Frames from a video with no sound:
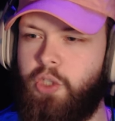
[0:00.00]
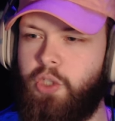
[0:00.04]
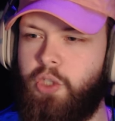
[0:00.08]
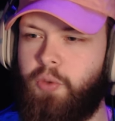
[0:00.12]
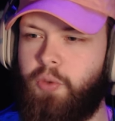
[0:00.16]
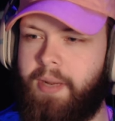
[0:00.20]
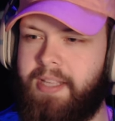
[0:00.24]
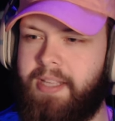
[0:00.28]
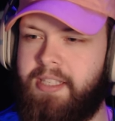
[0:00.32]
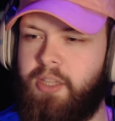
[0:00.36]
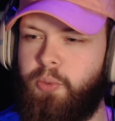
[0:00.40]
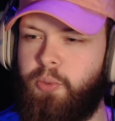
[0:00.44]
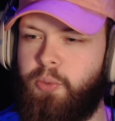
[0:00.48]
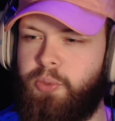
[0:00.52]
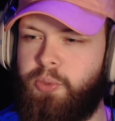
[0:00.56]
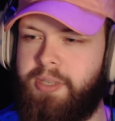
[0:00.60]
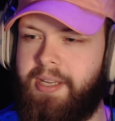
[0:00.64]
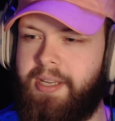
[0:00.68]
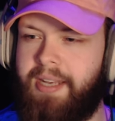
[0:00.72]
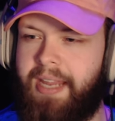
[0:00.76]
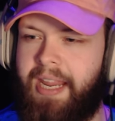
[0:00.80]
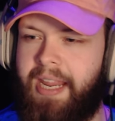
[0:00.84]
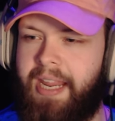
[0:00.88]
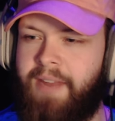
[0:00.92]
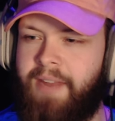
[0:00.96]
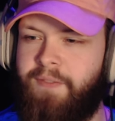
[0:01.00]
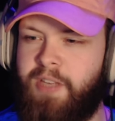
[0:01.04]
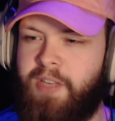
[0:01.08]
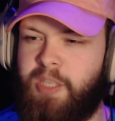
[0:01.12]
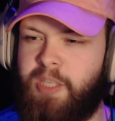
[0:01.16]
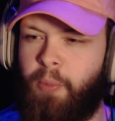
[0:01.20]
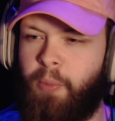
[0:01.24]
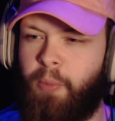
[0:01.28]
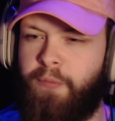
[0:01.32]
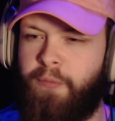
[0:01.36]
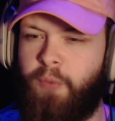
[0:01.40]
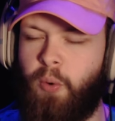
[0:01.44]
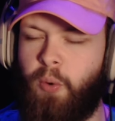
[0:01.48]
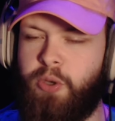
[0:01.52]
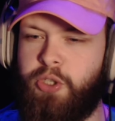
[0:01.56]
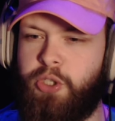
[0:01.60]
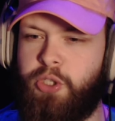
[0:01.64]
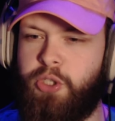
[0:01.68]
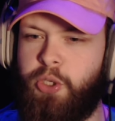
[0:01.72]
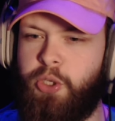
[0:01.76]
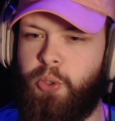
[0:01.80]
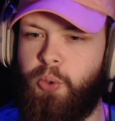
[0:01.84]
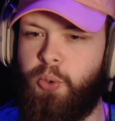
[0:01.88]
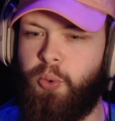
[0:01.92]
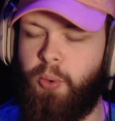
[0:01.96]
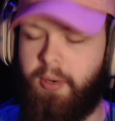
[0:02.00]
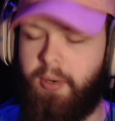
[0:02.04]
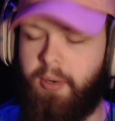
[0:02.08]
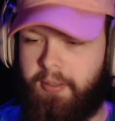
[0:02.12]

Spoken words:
Translucent. Invisible Force 2.